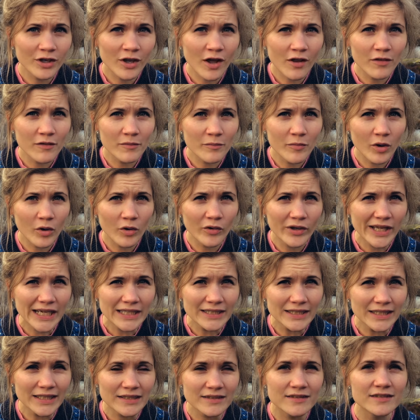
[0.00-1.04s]
another morning.
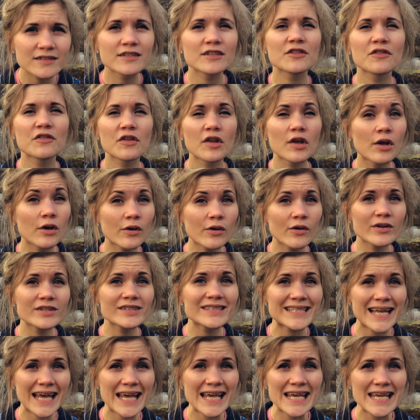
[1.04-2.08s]
It's the third
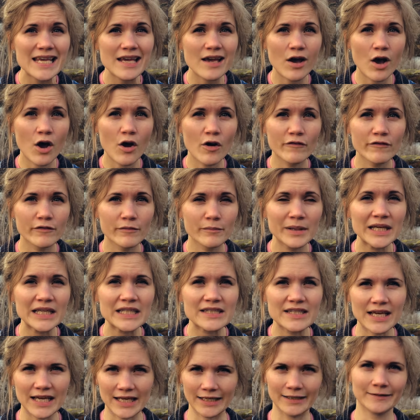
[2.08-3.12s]
day of
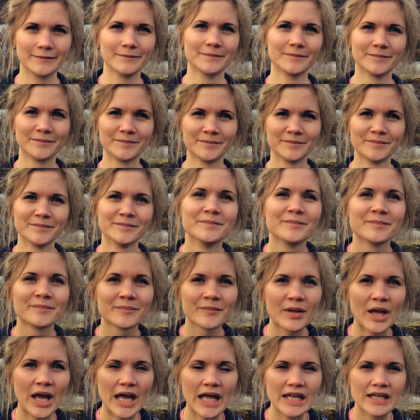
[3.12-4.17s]
mixing.
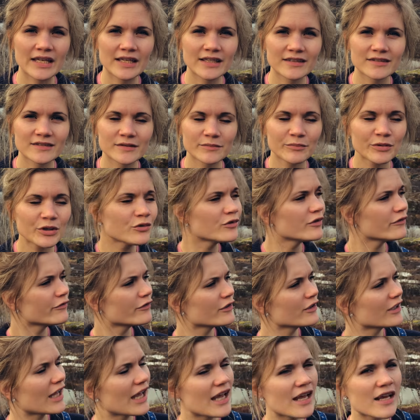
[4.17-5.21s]
And it's a
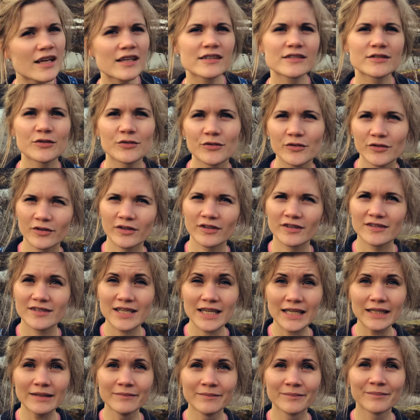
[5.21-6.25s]
beautiful day as you can
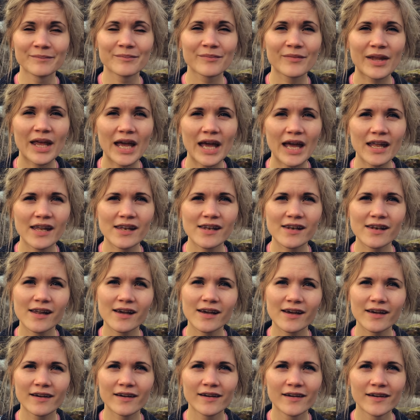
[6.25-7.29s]
see. And
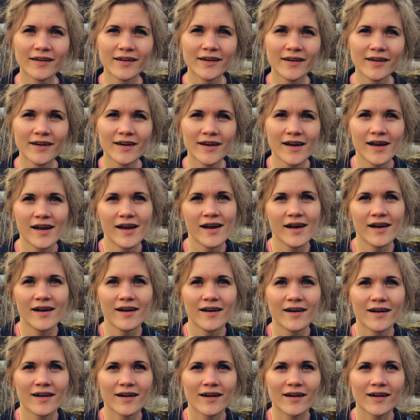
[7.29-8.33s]
uh,
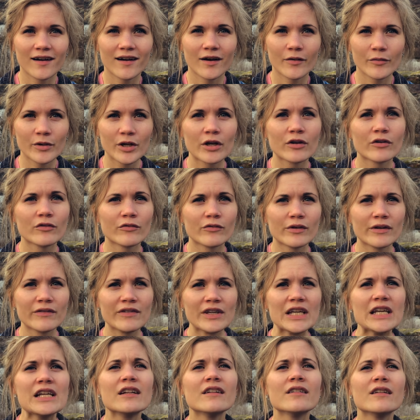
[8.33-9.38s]
are we going to
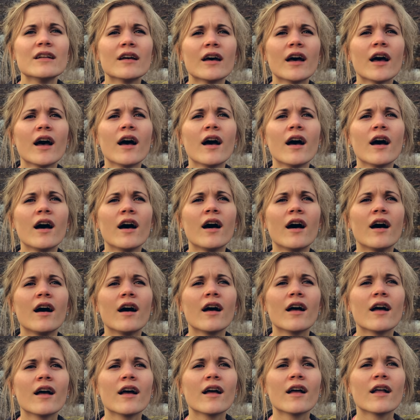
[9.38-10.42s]
reveal the
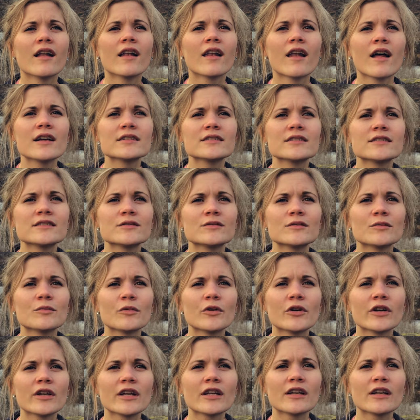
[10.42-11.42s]
last word